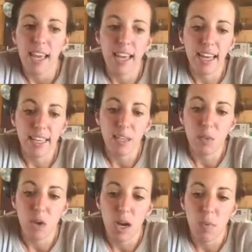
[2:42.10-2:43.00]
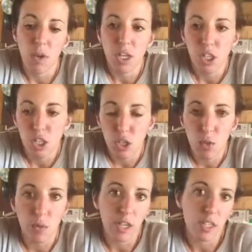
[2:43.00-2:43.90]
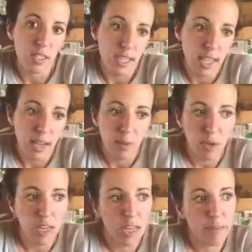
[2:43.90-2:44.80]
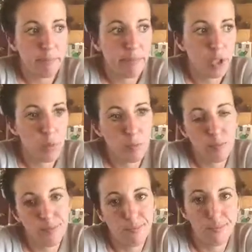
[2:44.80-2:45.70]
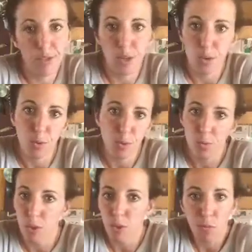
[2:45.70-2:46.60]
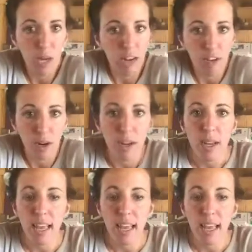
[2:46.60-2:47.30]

and what I should do and what I should say and what I should do with whatever.